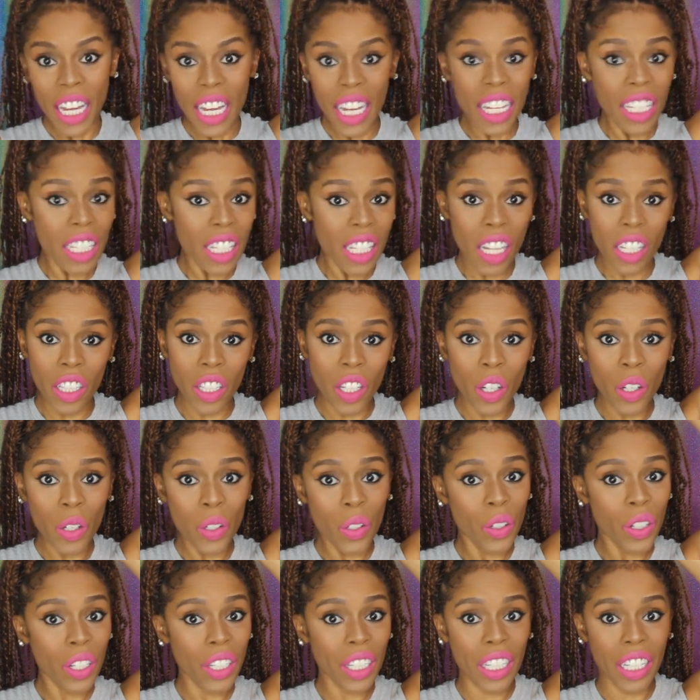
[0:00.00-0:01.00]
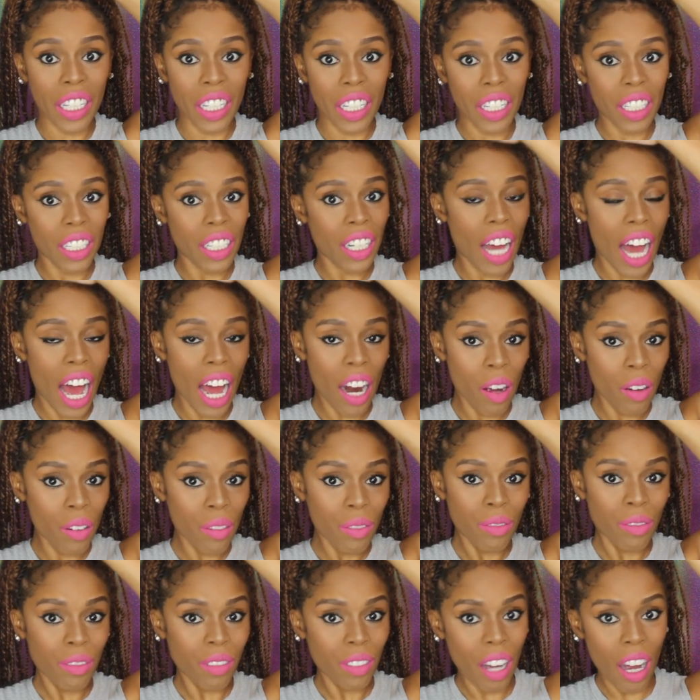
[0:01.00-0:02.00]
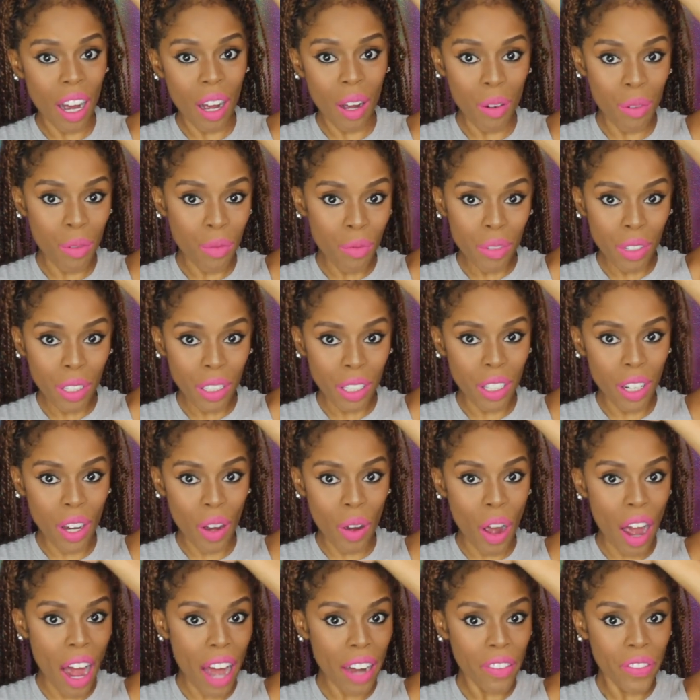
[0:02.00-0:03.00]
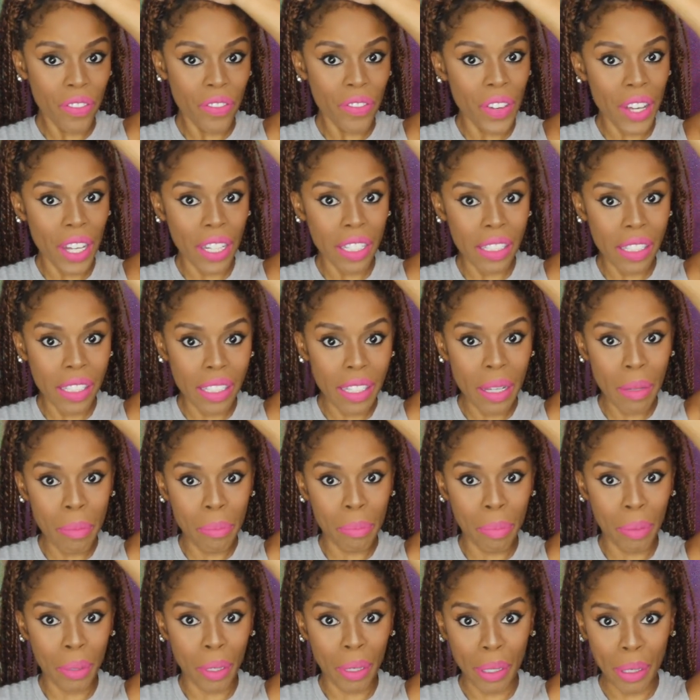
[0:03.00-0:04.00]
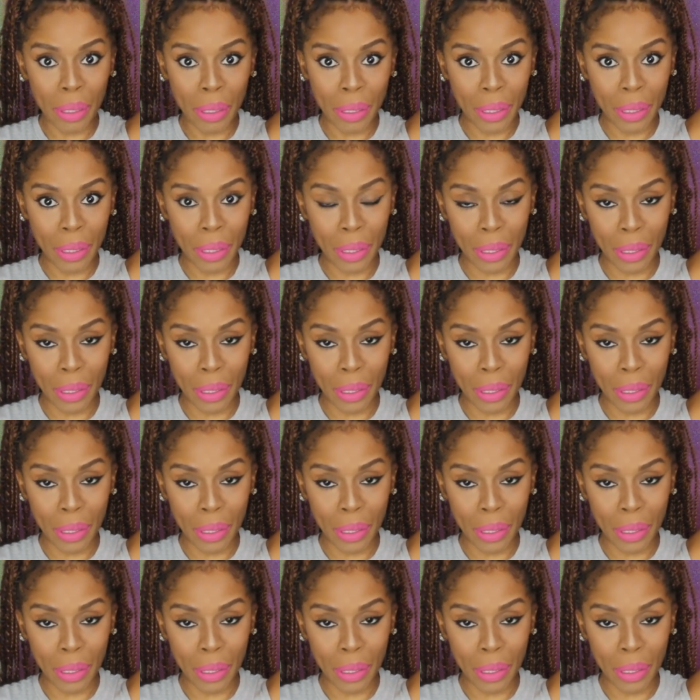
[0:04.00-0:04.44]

it's a little crooked. I don't really know how to fix it, but